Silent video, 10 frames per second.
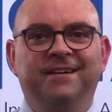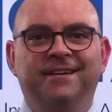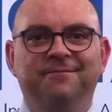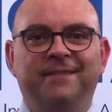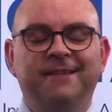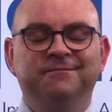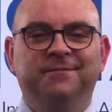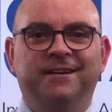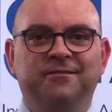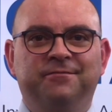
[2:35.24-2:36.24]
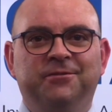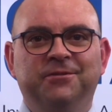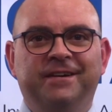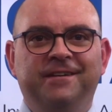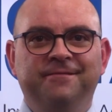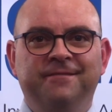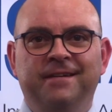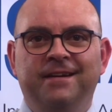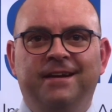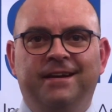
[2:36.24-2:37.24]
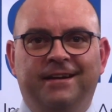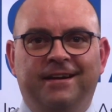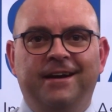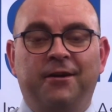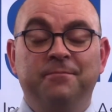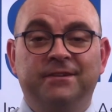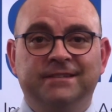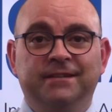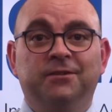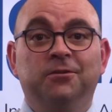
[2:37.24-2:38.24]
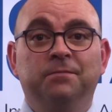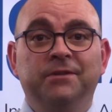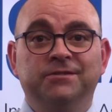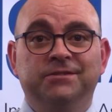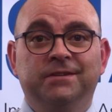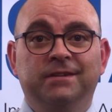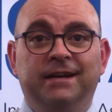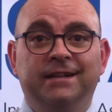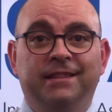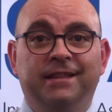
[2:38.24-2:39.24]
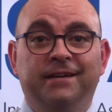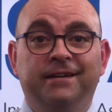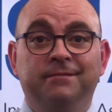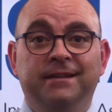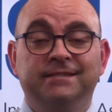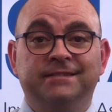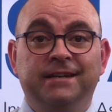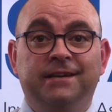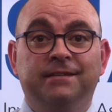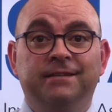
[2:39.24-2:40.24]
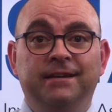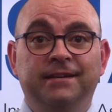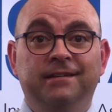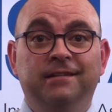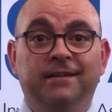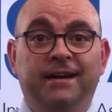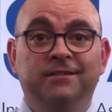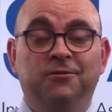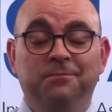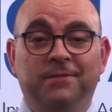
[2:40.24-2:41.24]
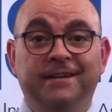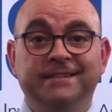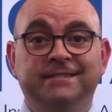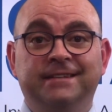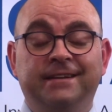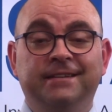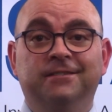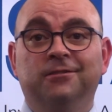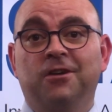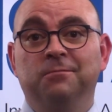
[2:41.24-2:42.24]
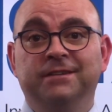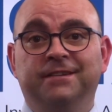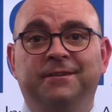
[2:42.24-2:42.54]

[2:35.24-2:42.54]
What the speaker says: My name is Marco Volgraaf and I represent Old Mutual at the NaSIA Legal and Compliance Technical Committee.